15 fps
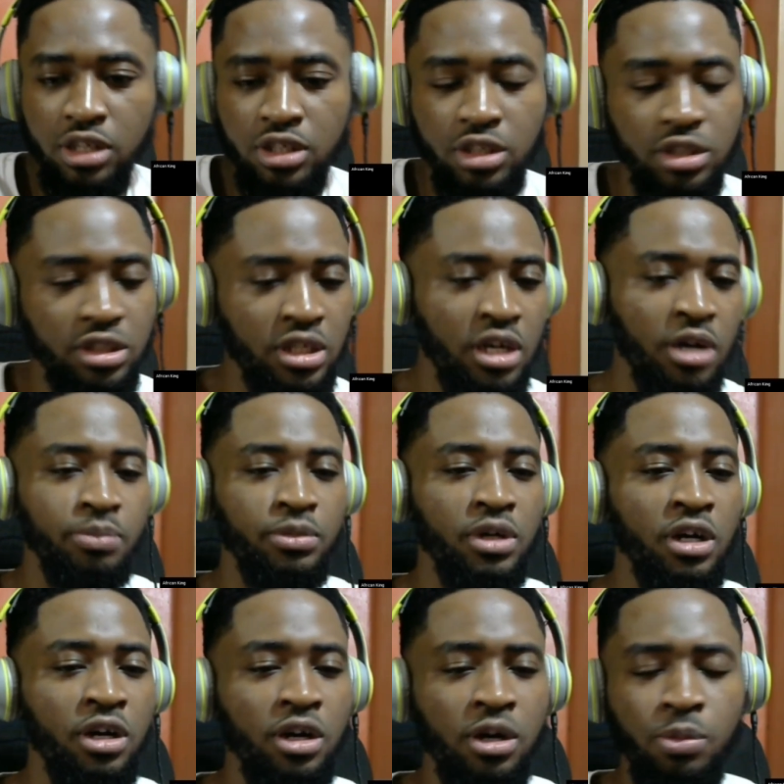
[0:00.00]
So,
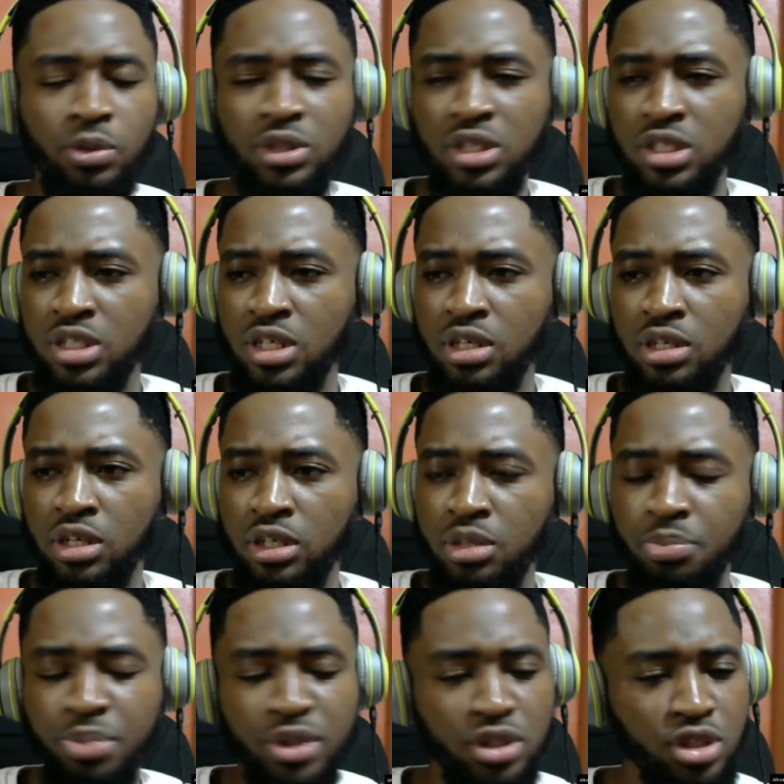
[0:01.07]
what did he say? The
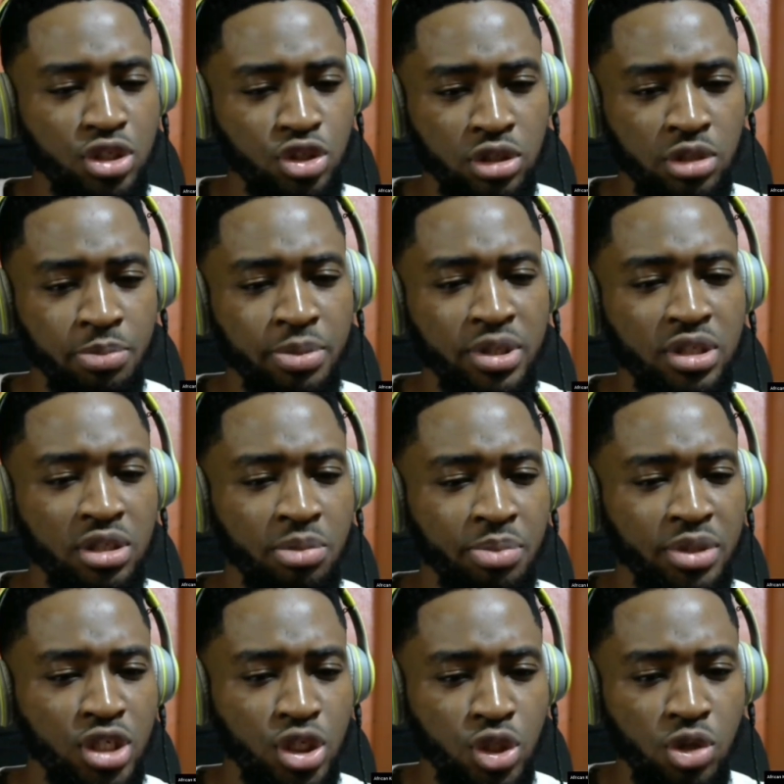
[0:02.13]
beat
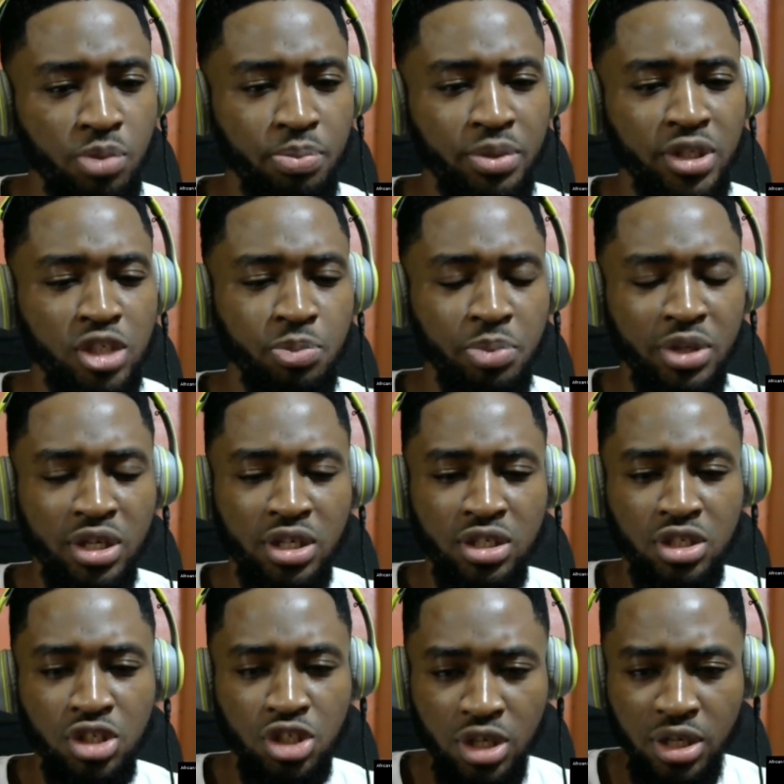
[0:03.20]
is stomping, the speakers
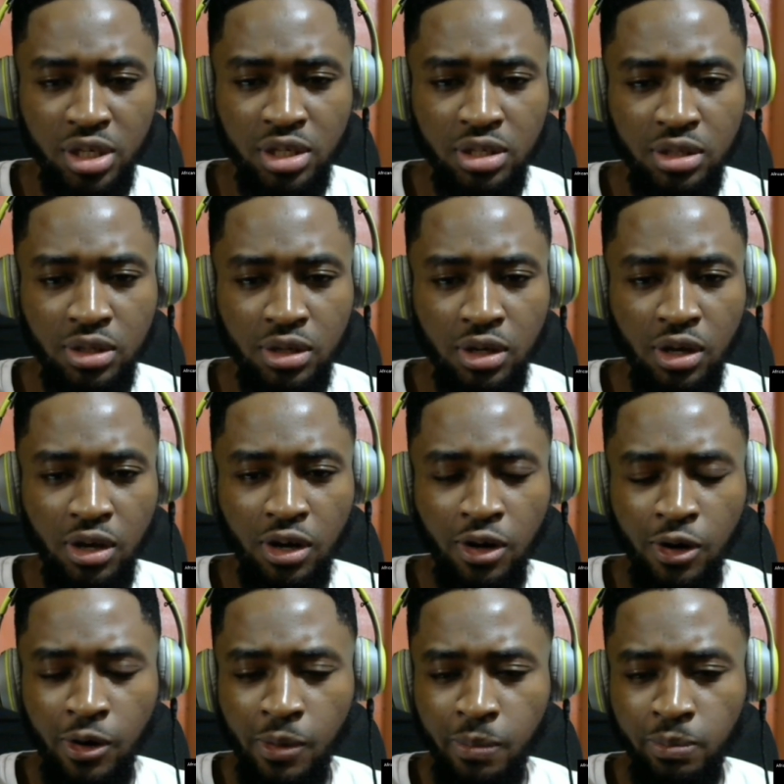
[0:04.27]
are shaking,
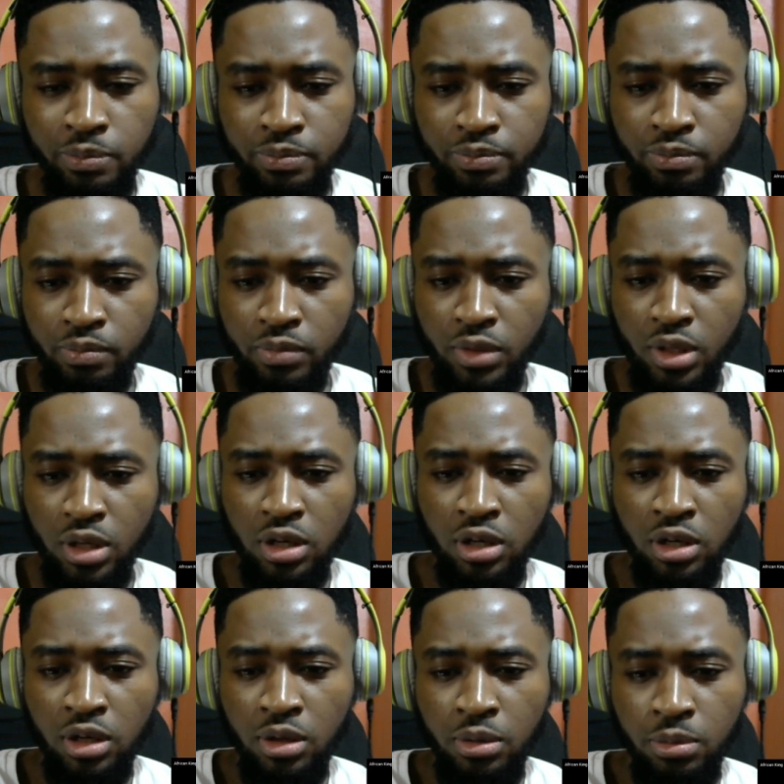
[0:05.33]

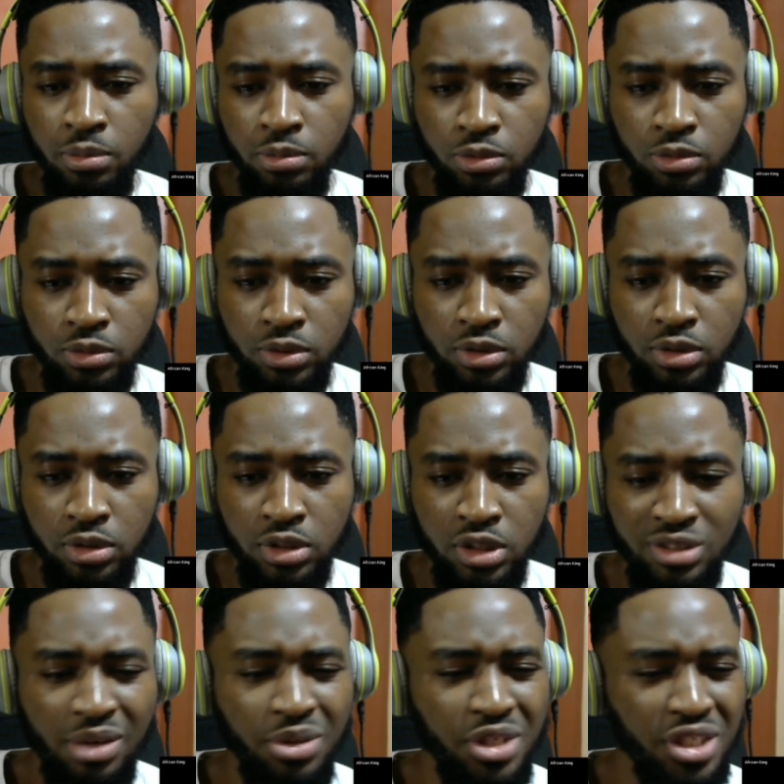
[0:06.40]
the
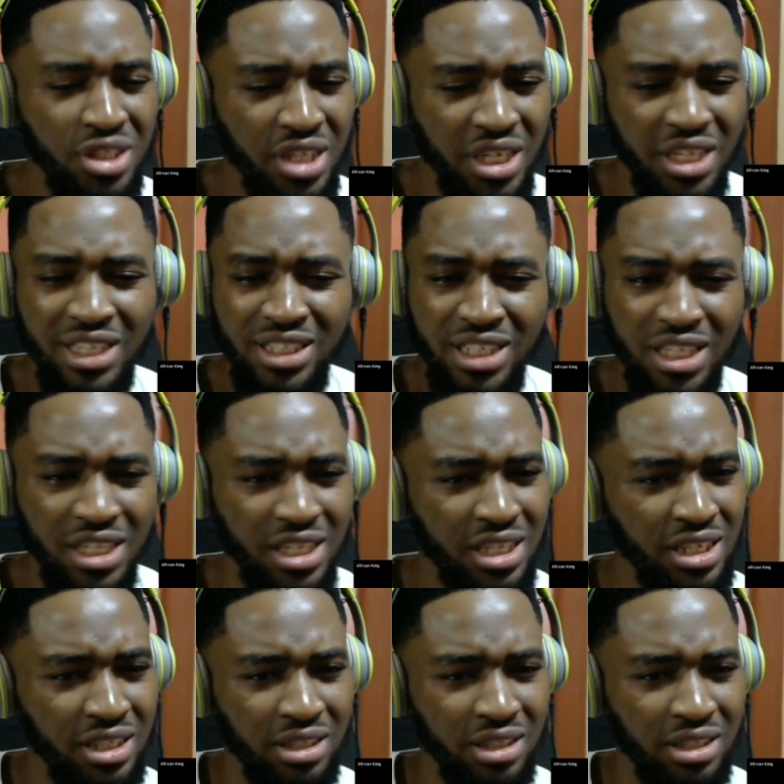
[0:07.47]
crown is ticking. Let's take it again.